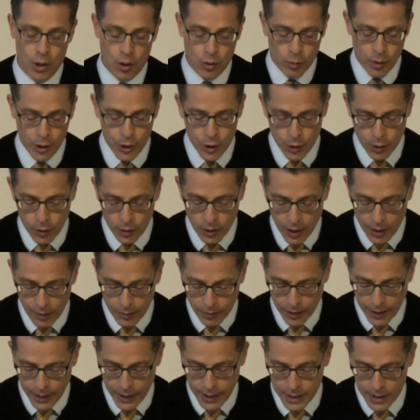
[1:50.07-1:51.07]
Richard
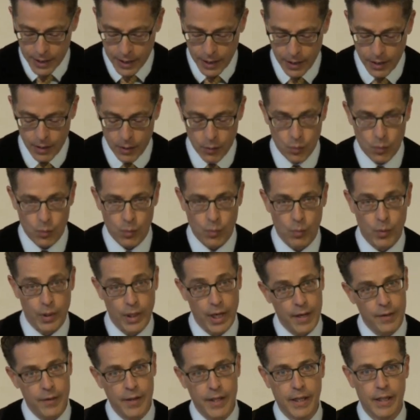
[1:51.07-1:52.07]
Lovelace, in what
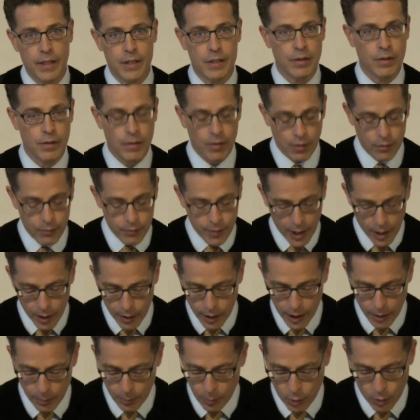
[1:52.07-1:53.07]
I think is a, a,
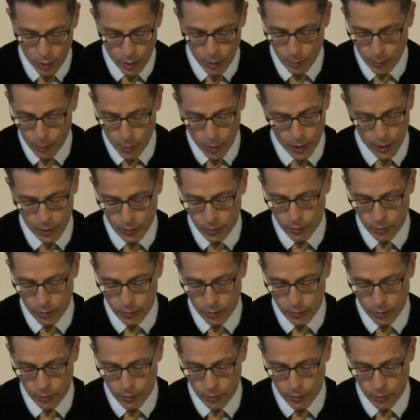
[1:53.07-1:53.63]
very important book,